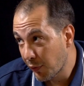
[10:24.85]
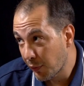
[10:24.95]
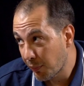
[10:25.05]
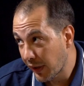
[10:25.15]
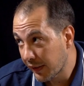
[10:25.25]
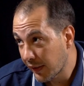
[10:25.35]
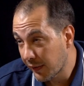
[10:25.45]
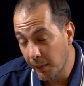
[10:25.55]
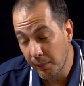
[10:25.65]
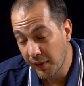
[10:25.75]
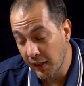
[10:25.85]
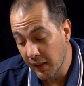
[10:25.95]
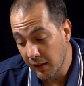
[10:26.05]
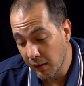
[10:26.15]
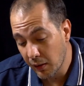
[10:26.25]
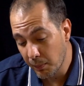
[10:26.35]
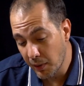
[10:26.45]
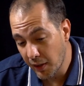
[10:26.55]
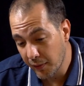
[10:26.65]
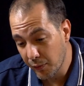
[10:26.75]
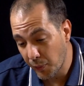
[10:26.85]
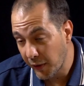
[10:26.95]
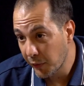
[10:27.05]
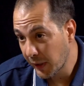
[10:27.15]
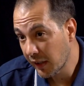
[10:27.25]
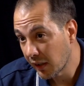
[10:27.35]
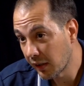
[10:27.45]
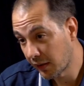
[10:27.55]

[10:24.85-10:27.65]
you practice something about twice a week.